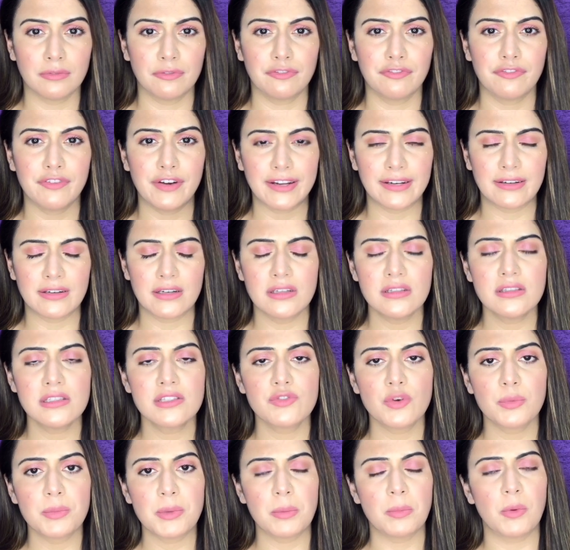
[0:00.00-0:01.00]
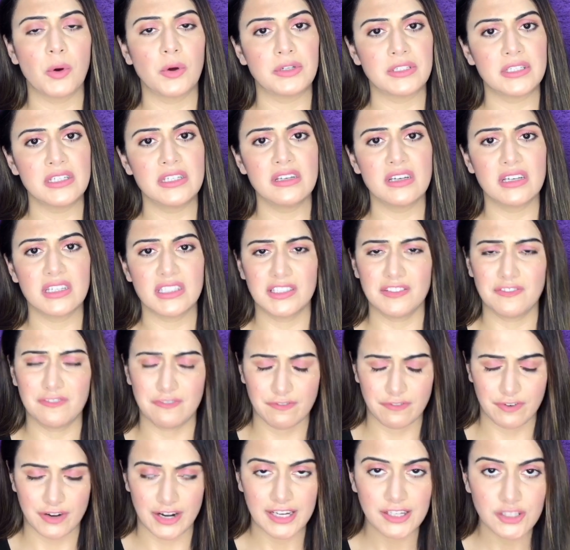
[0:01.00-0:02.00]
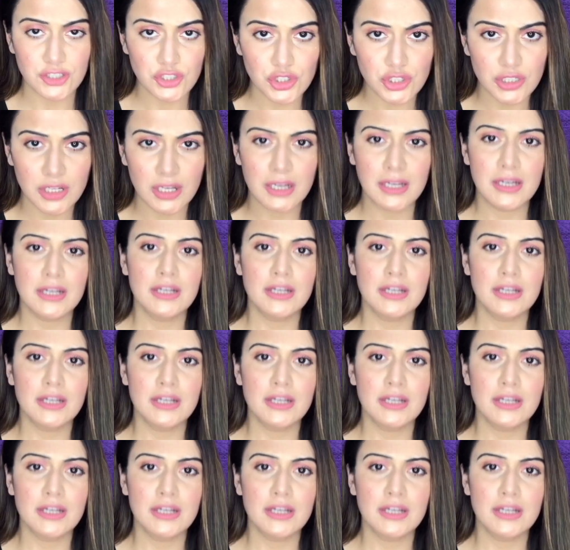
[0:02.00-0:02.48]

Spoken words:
fragrance from your body is fresh.